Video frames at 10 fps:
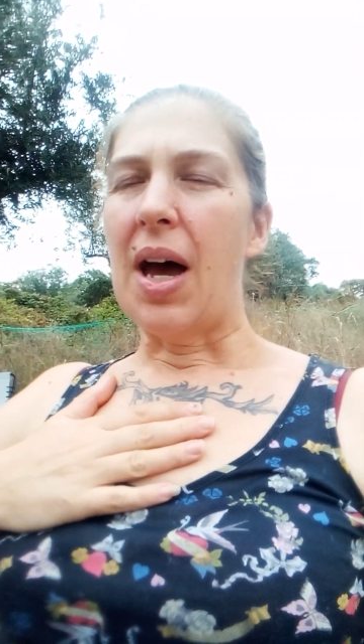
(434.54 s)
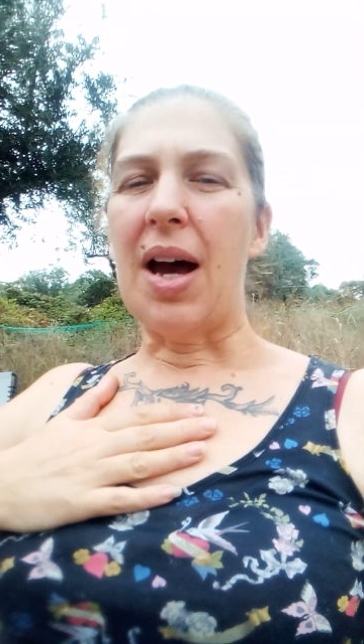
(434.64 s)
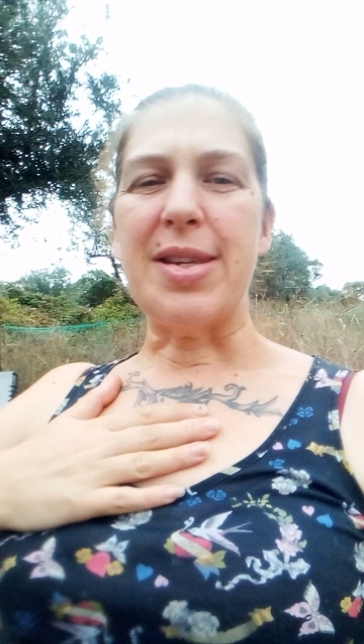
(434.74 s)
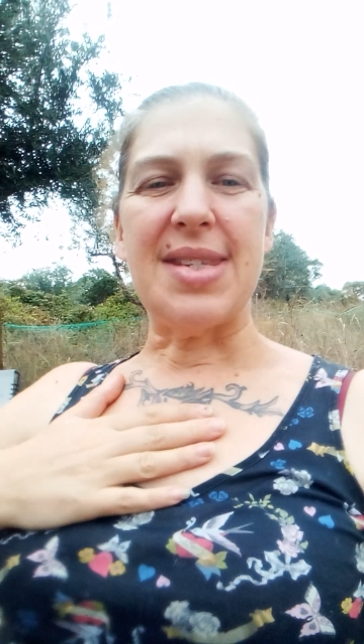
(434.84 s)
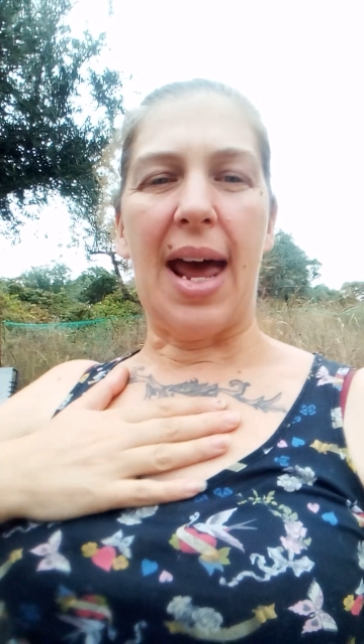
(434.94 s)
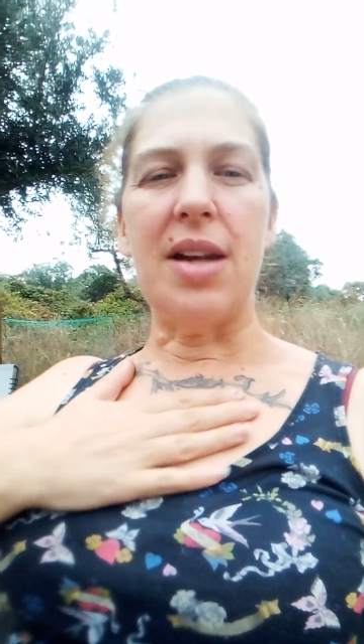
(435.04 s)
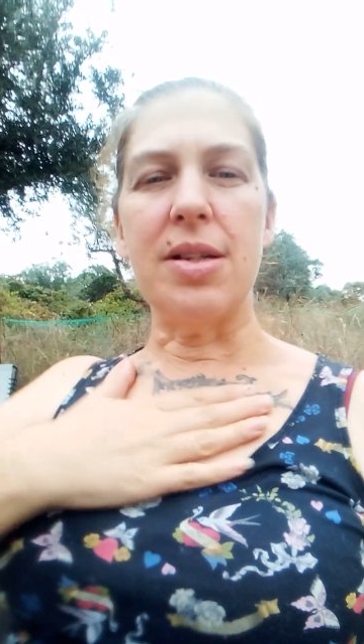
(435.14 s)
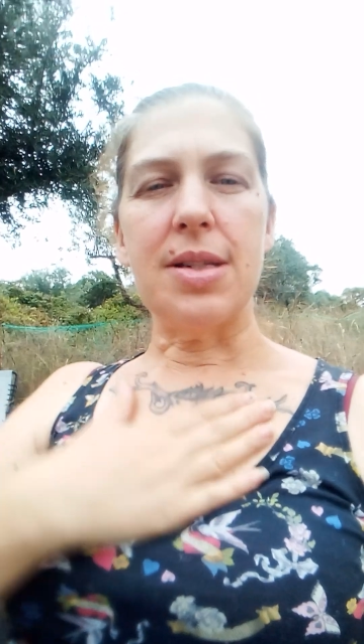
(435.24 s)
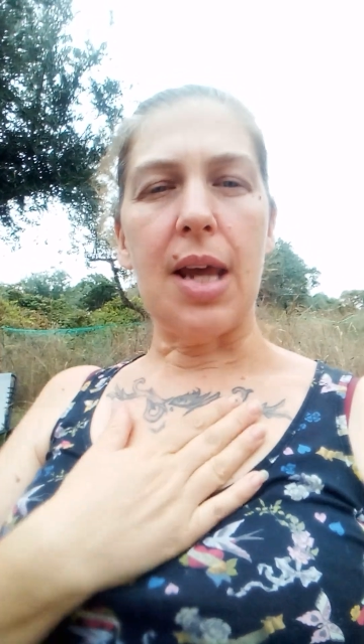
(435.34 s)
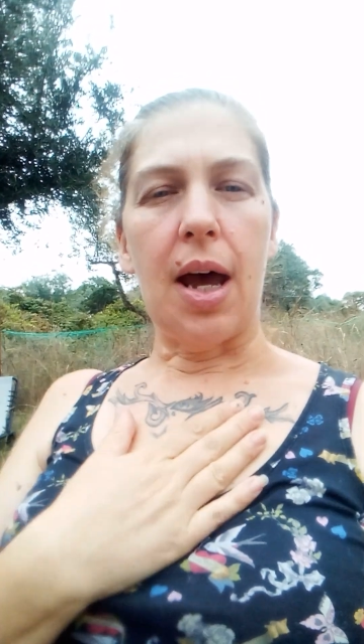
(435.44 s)

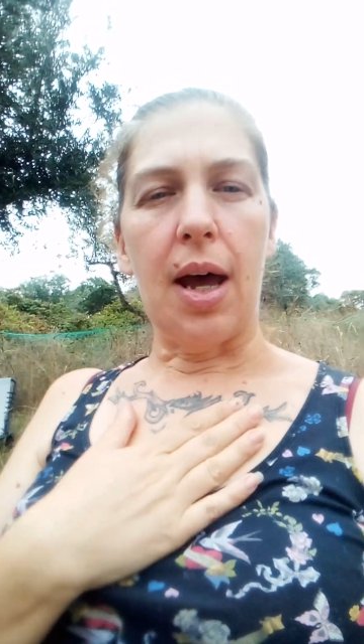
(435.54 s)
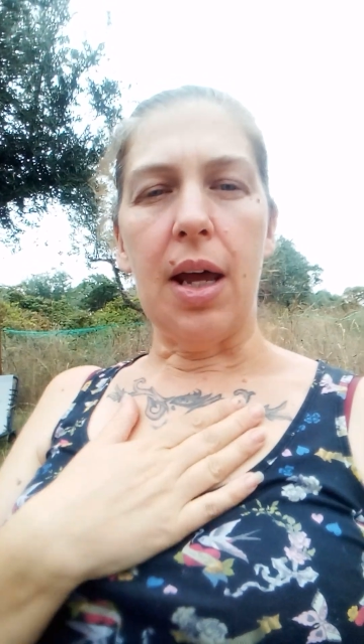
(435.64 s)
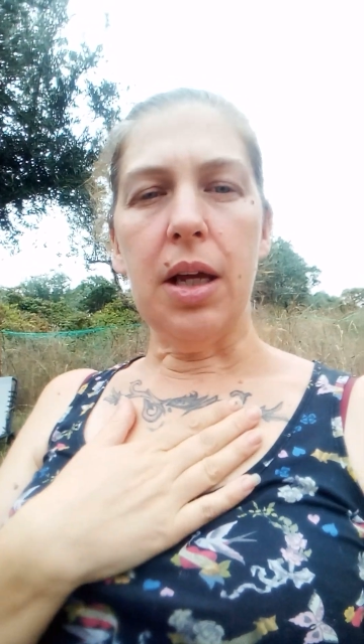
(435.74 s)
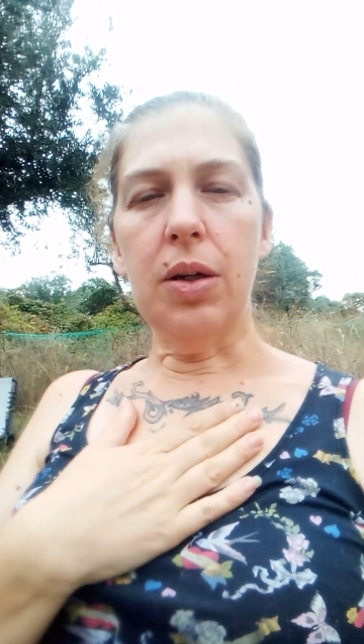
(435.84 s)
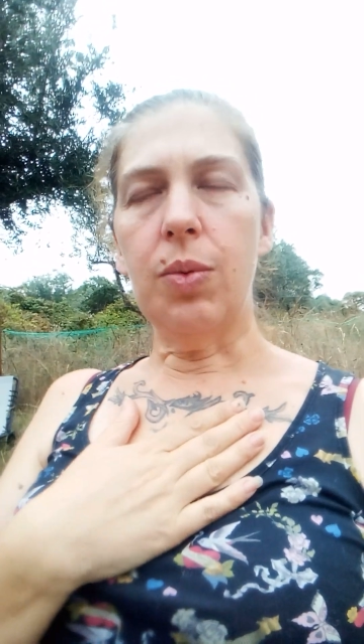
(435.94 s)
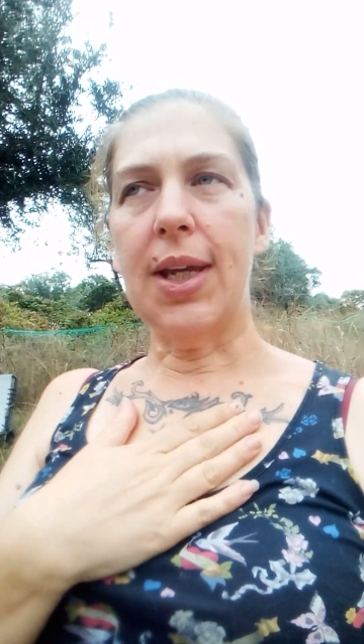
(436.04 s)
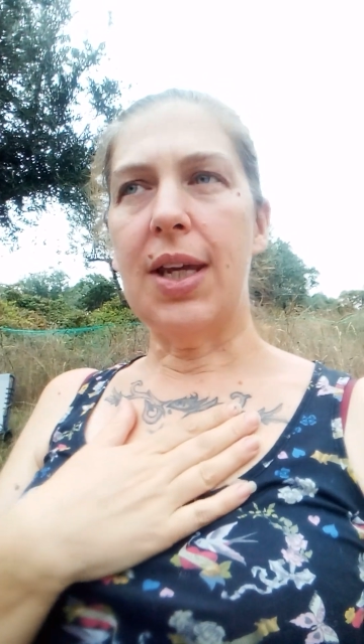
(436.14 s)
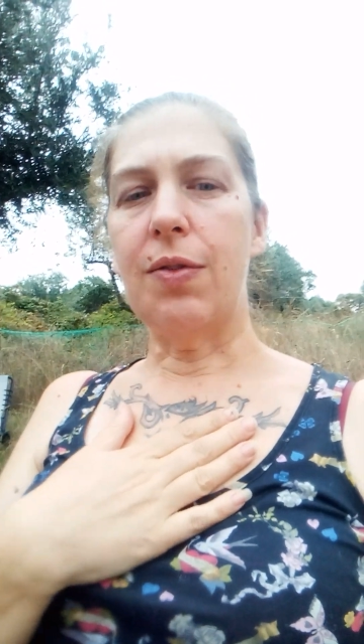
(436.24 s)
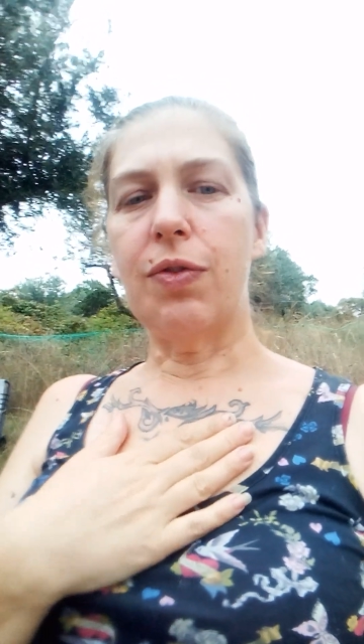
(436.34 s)
centre. We can